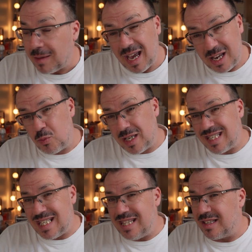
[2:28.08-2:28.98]
We can
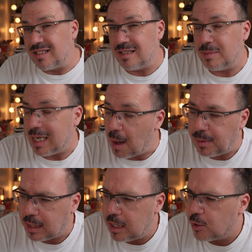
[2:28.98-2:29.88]
see this has been
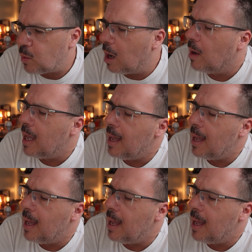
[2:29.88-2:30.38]
happening here as well.